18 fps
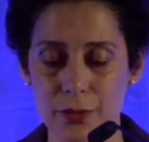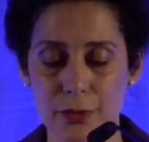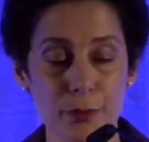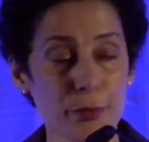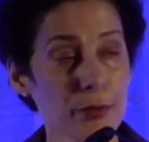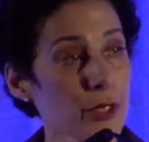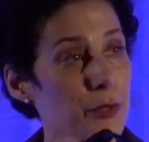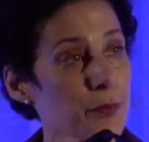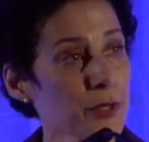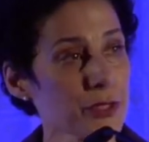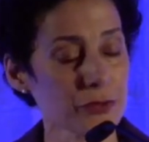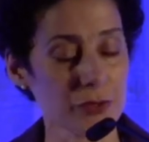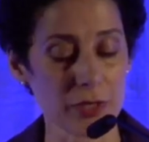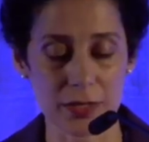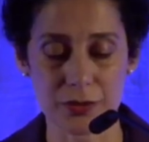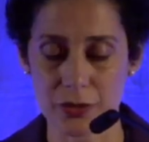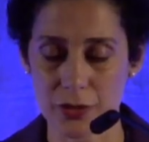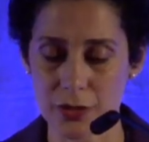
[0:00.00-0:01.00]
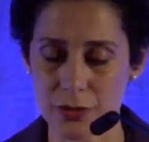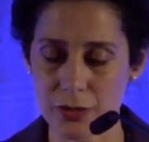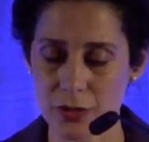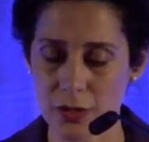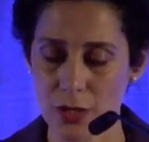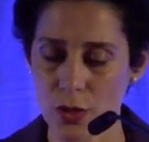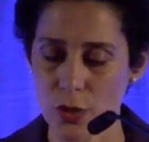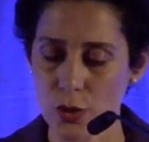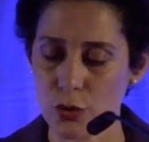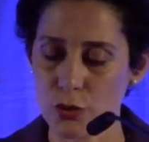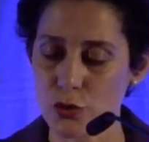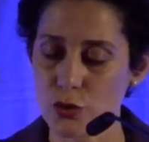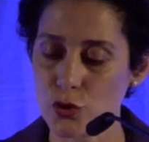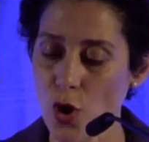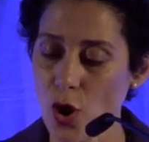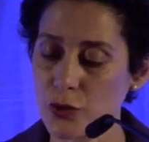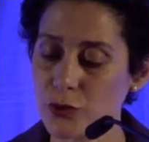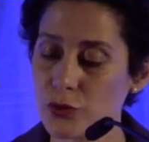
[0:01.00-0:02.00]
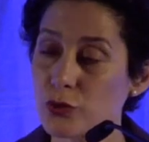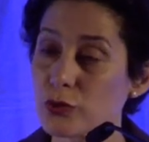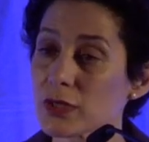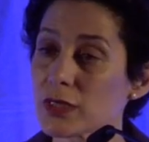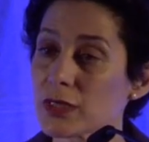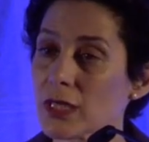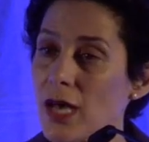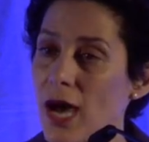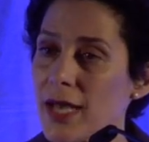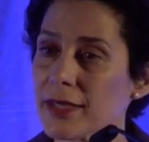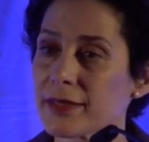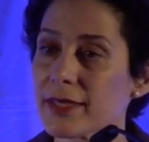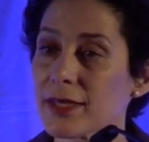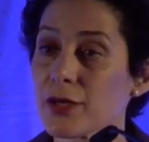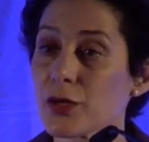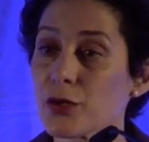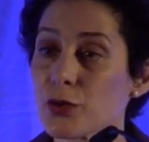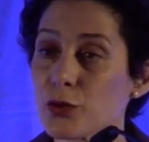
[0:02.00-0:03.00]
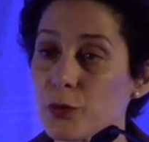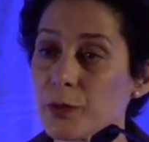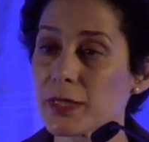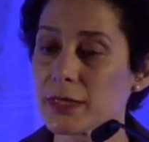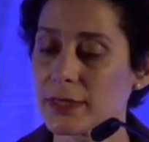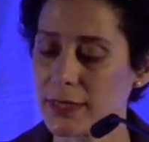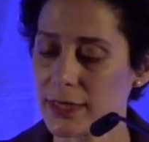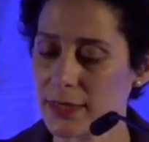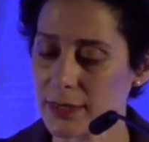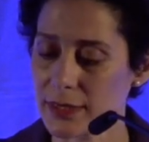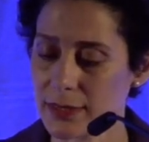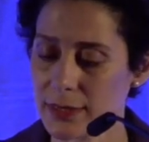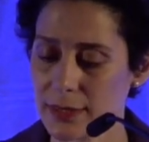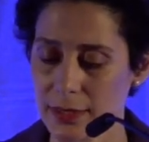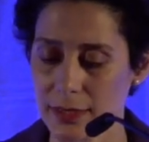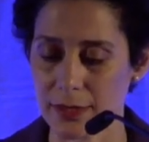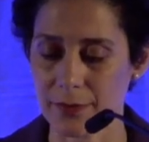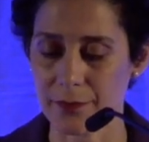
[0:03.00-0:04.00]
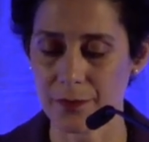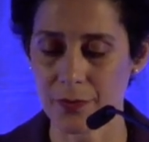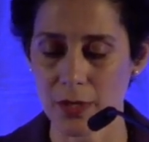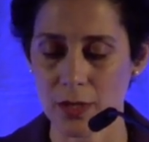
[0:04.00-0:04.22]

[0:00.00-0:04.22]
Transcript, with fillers: the perpetrators sought to deny their human dignity.